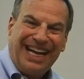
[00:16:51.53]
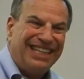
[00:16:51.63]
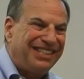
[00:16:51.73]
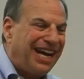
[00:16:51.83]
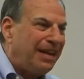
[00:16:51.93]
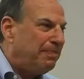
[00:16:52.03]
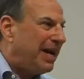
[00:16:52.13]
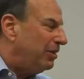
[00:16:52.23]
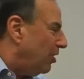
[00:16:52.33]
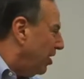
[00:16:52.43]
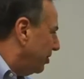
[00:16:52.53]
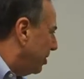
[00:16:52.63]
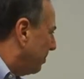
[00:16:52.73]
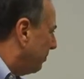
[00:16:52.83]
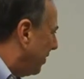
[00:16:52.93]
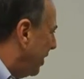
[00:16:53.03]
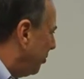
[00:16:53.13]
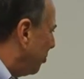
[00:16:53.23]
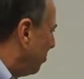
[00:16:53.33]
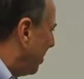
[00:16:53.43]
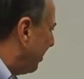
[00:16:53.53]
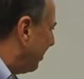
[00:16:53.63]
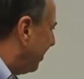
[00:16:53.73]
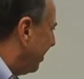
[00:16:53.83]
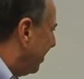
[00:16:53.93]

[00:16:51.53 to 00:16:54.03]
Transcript: has got by law to provide you with